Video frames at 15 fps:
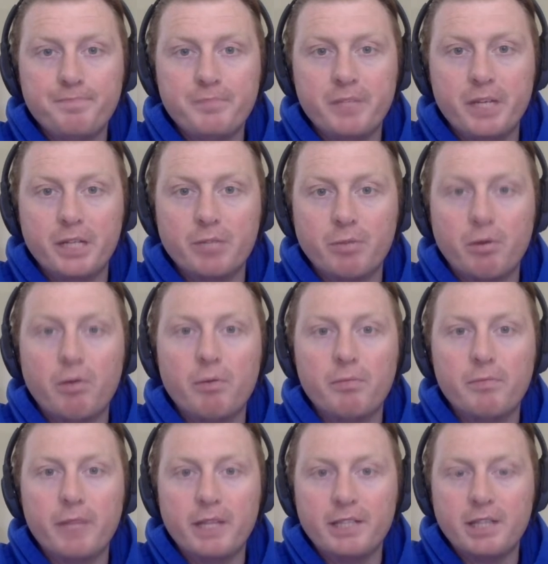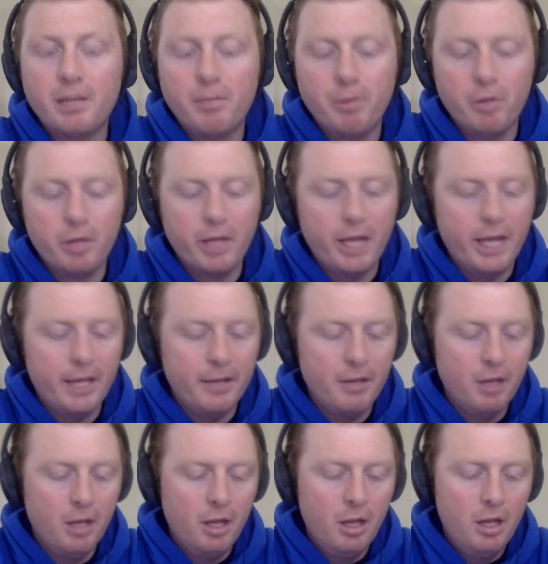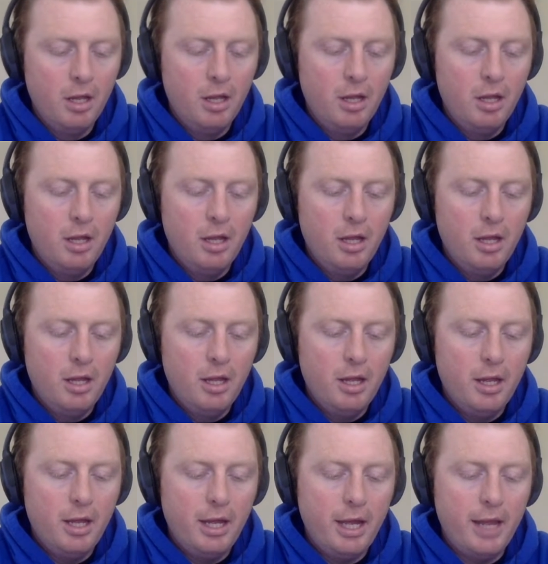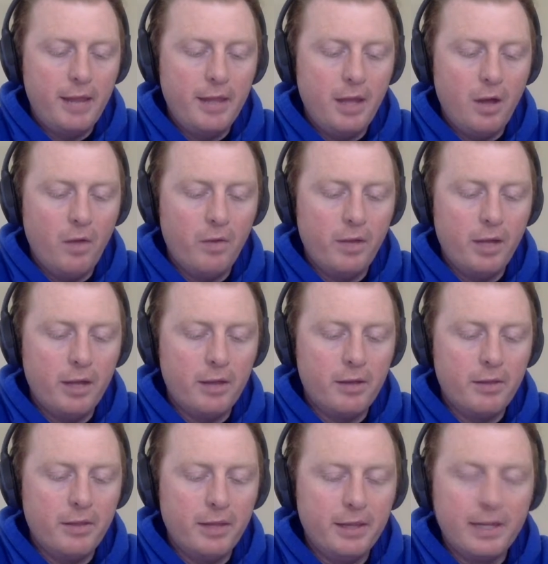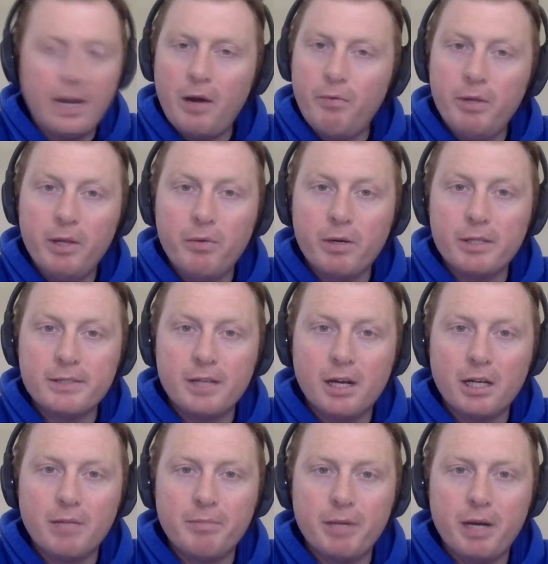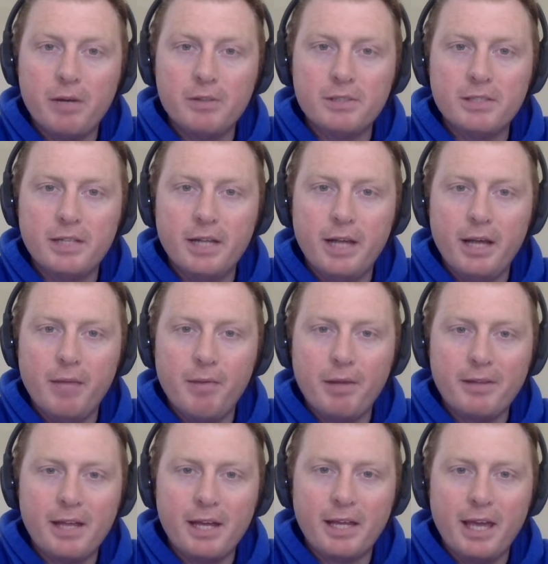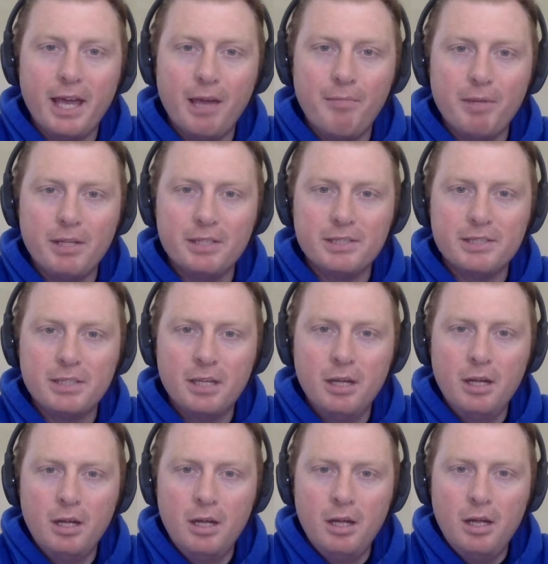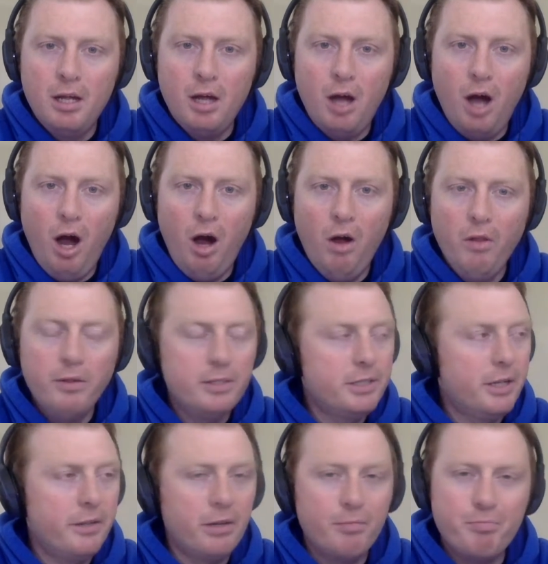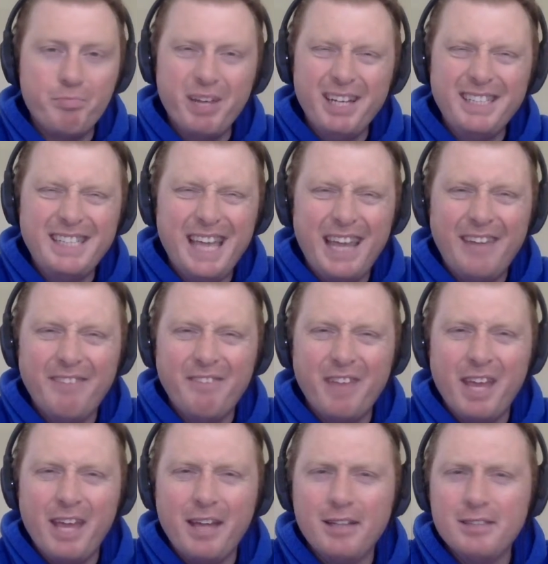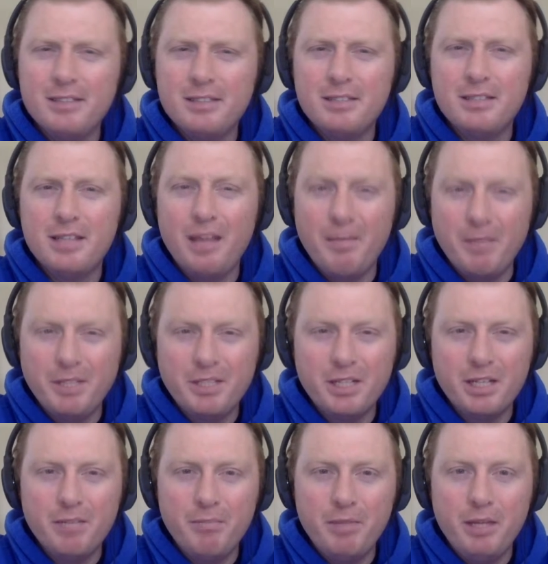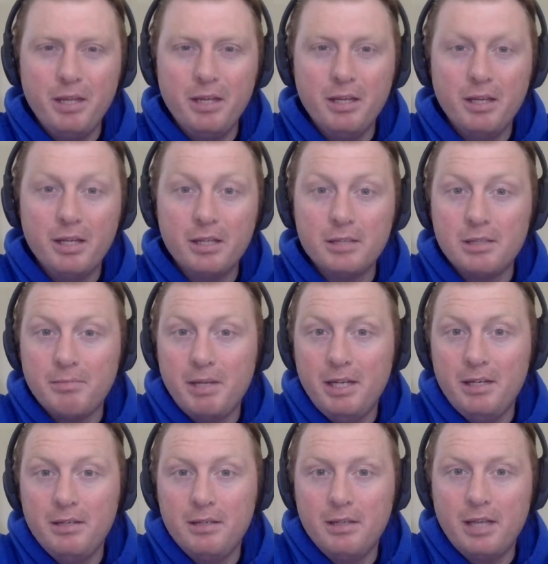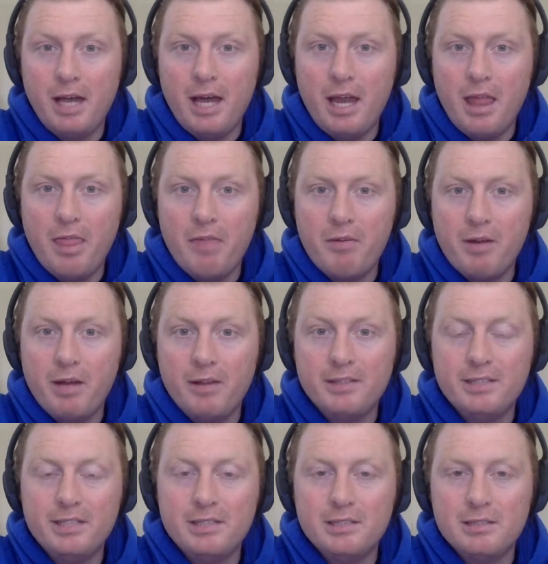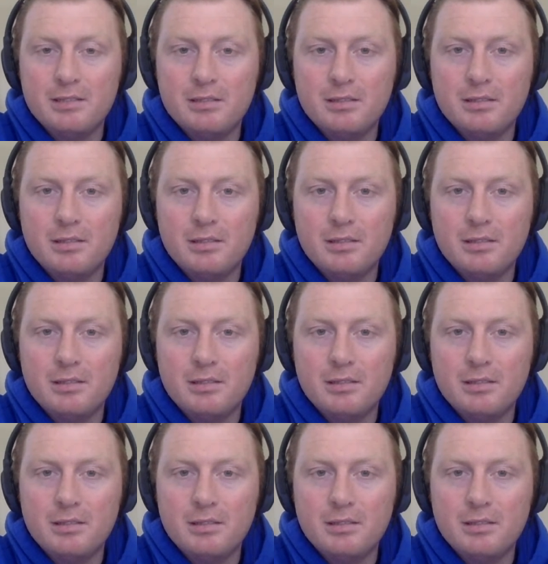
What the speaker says: Here's where they start pulling ahead. And the only other thing that I really want to talk about today about that game is all those other Big Ten fans that Michigan beat. Because, 9-3 on the season.